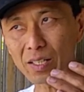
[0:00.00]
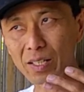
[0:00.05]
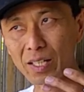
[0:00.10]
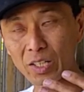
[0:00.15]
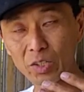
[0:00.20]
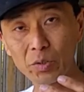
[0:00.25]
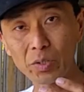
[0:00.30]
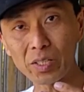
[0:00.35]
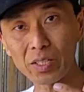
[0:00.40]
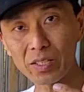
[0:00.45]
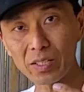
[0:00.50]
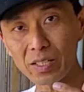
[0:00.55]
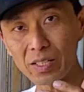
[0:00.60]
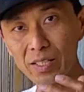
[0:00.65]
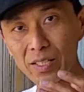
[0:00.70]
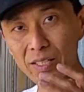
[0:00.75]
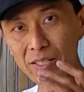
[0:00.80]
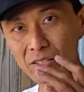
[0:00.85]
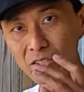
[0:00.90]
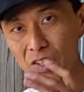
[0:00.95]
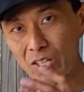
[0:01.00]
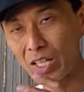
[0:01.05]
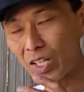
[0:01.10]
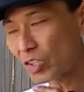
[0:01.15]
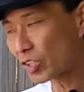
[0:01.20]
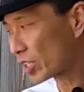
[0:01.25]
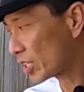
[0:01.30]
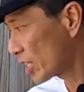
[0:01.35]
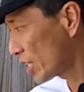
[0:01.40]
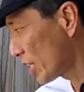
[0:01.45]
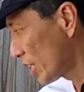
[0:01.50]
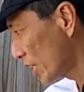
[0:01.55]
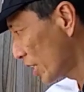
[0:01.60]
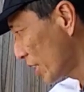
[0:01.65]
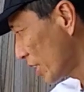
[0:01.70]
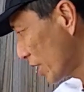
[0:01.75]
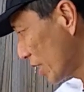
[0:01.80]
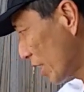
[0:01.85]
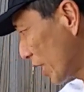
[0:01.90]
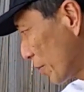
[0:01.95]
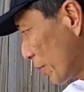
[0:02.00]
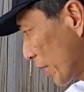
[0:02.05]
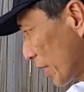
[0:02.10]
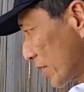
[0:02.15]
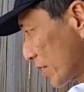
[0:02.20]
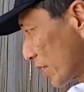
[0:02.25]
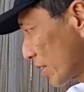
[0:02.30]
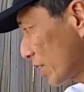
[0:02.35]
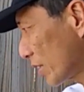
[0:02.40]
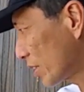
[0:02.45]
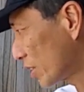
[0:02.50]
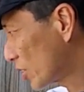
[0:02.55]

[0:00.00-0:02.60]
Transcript: electric charger. And basically,